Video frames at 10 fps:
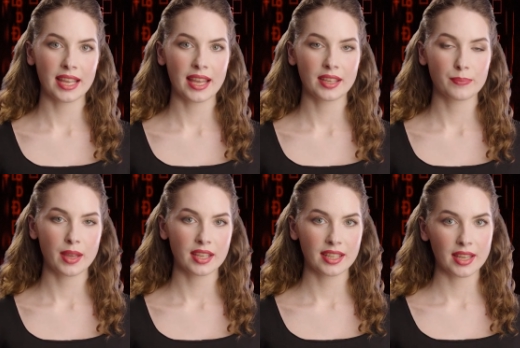attacks
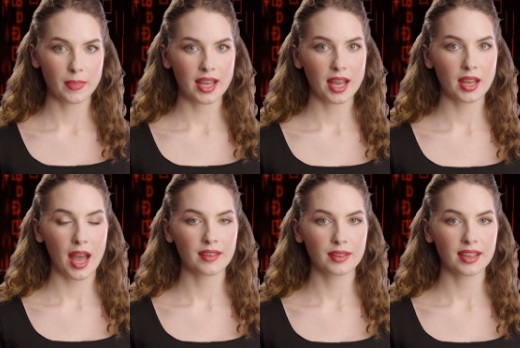because they may not
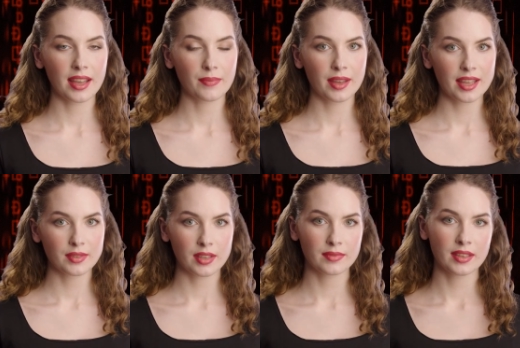have the same
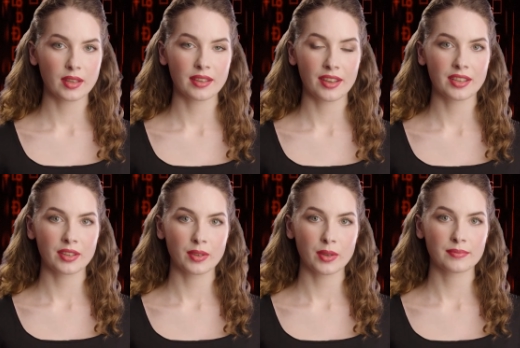level of resources
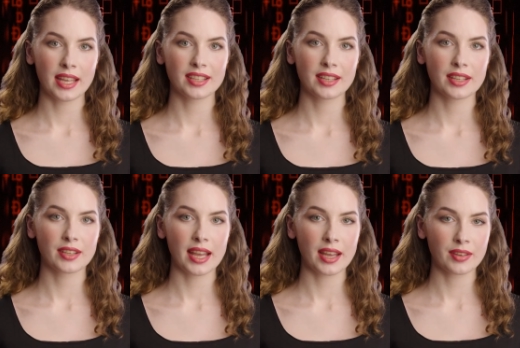to invest in
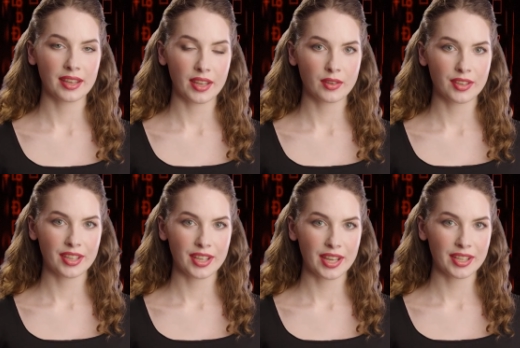
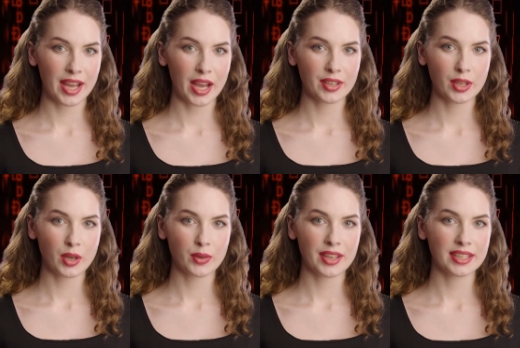cybersecurity as larger
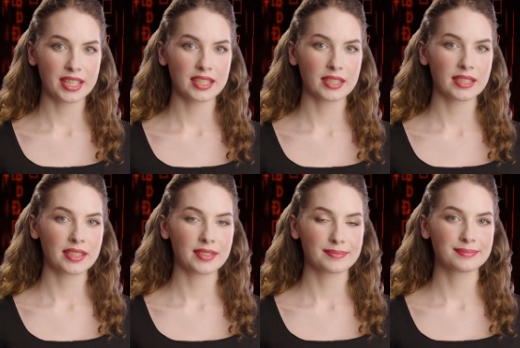
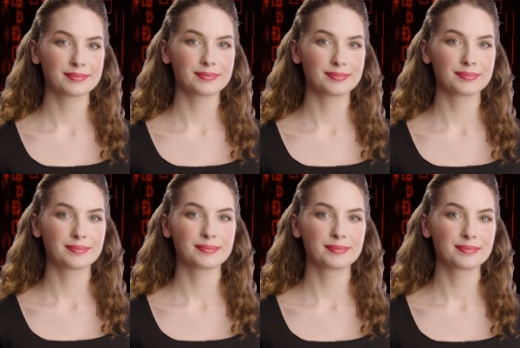organizations.
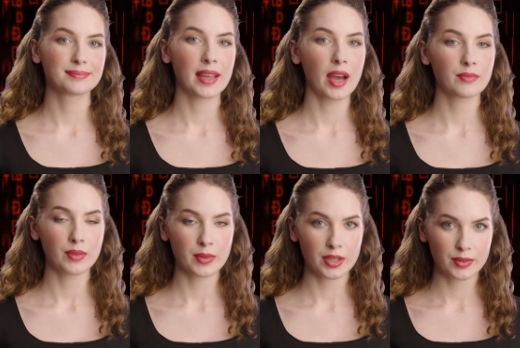
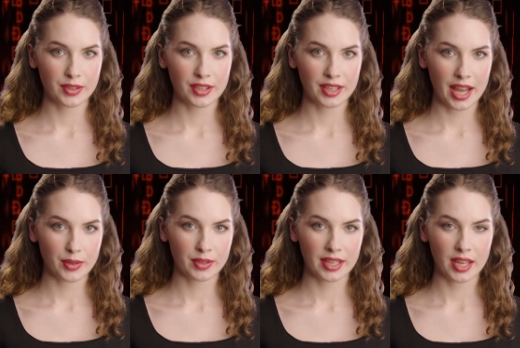Overall,
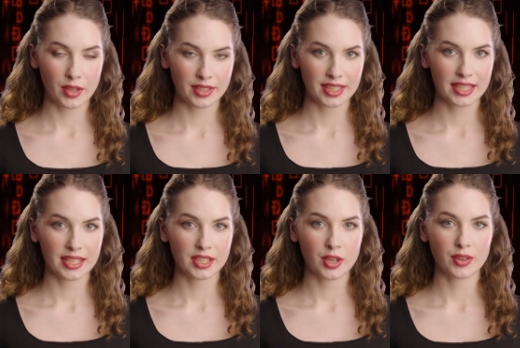cybersecurity
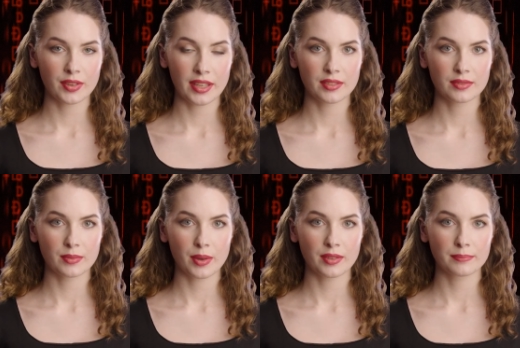is crucial for
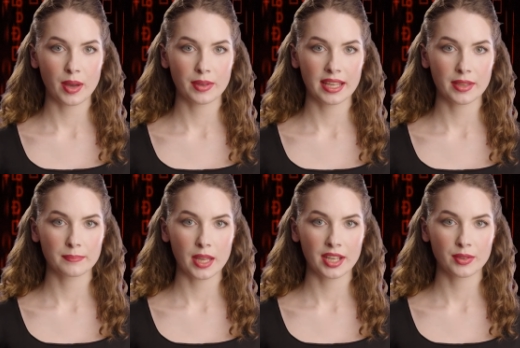both public and
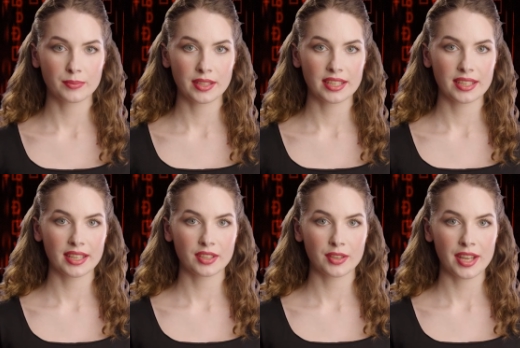private
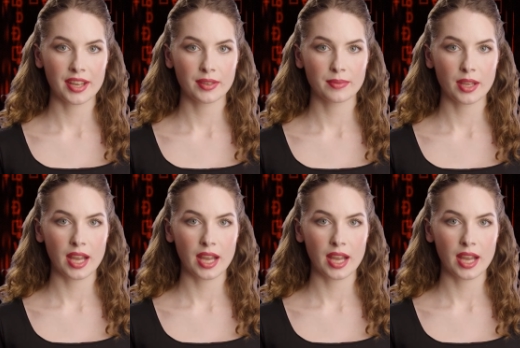businesses today,